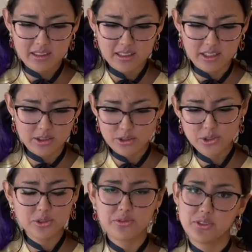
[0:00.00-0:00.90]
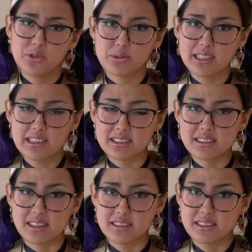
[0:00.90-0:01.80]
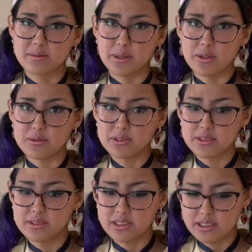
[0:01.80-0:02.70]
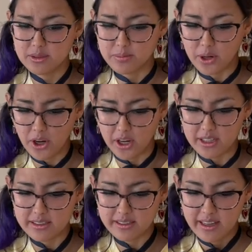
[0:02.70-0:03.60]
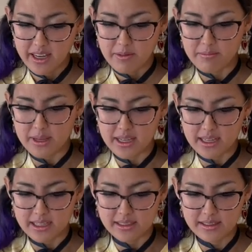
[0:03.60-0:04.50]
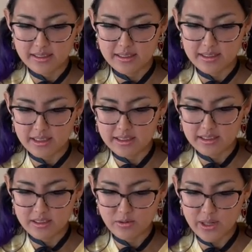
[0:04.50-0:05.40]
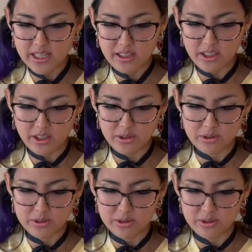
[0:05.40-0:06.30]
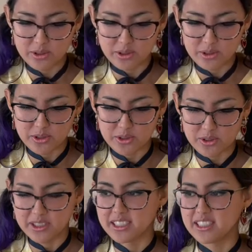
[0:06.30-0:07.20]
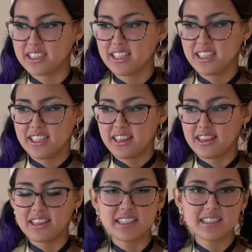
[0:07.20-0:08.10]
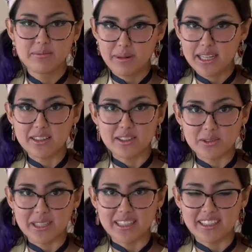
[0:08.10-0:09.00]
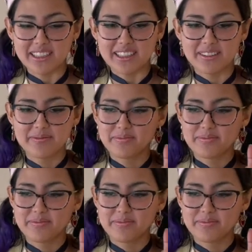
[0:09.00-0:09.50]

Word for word: you should feel really excited about this part because this is when you're you're gonna learn by doing here.